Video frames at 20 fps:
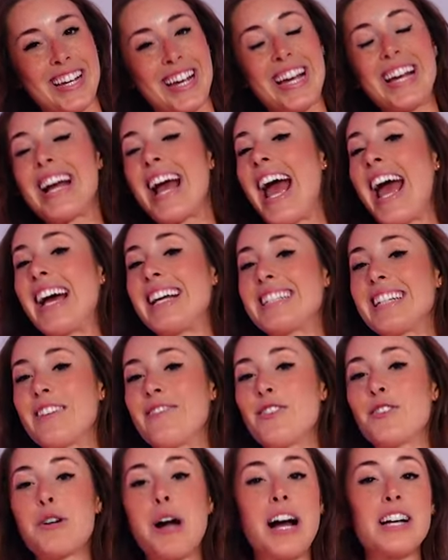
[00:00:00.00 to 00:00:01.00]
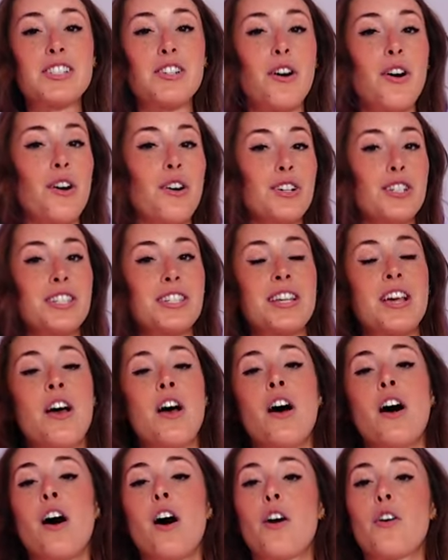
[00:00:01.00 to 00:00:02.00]
And if you guys aren't
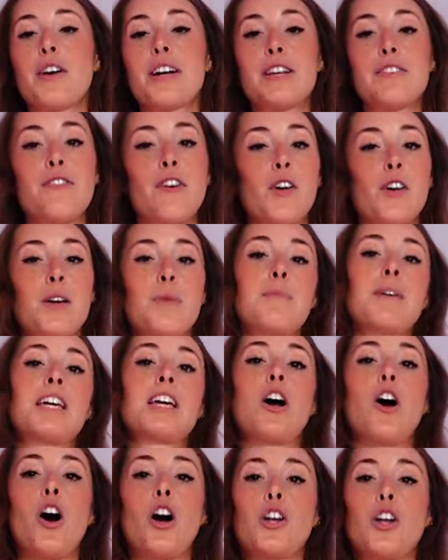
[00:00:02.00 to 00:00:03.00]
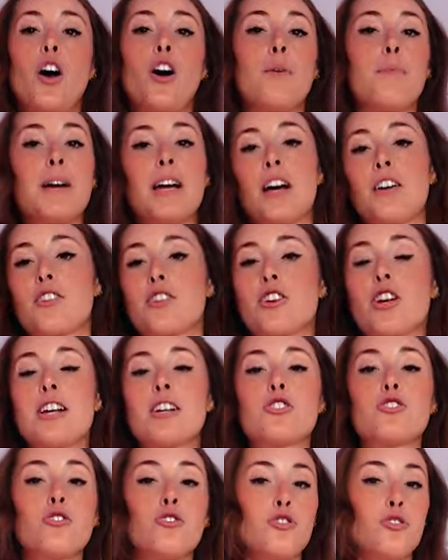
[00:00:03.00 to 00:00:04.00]
already following me on all my other
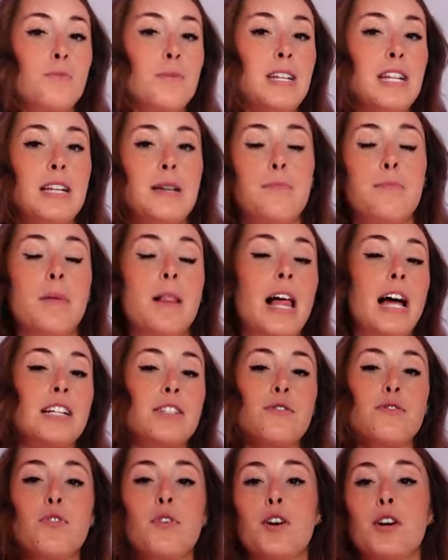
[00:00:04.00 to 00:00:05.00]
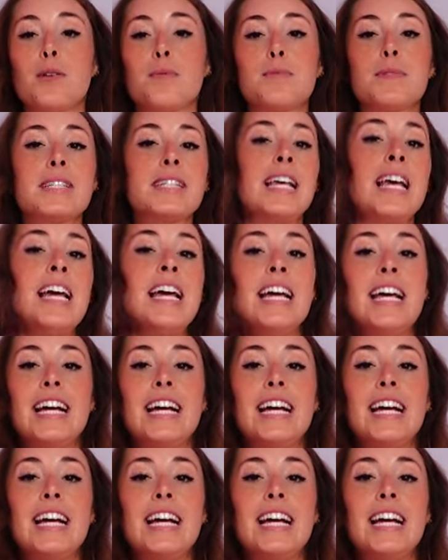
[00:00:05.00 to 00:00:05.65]
social media platforms,